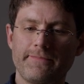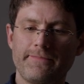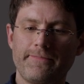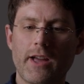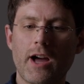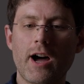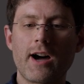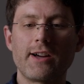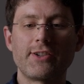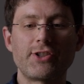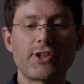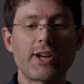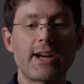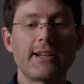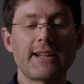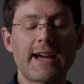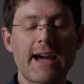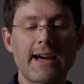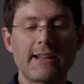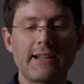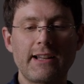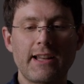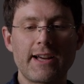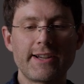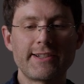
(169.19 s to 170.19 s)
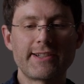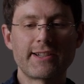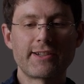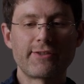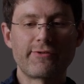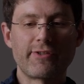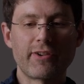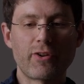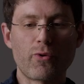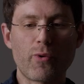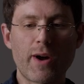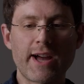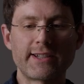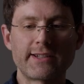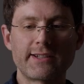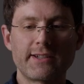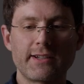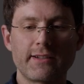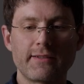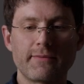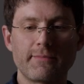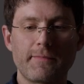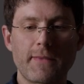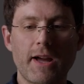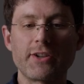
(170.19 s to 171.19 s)
ArtJet analyzes the request
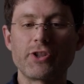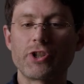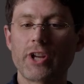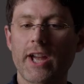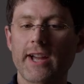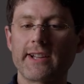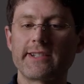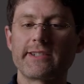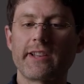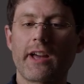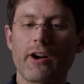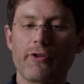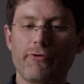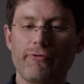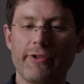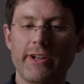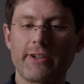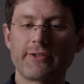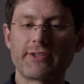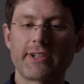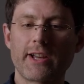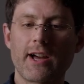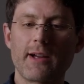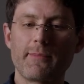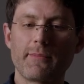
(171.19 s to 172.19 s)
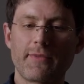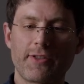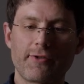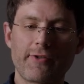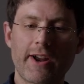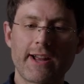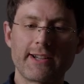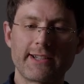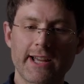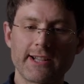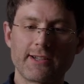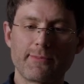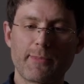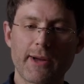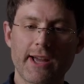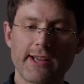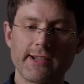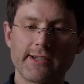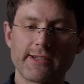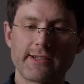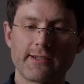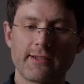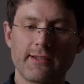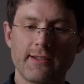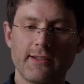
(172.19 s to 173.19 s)
and checks our real-time threat
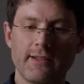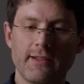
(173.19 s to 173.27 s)
database.